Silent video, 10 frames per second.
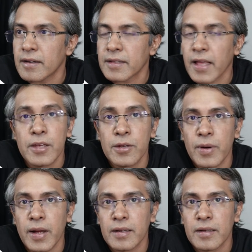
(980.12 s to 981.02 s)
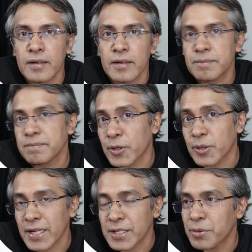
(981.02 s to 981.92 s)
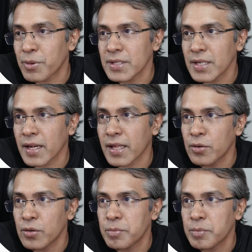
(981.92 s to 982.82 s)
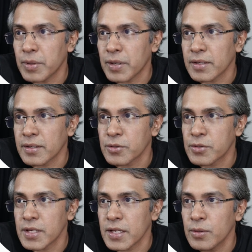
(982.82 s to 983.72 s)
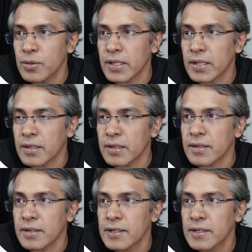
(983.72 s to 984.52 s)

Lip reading: Thank you, and thanks for watching, and I hope to see you in the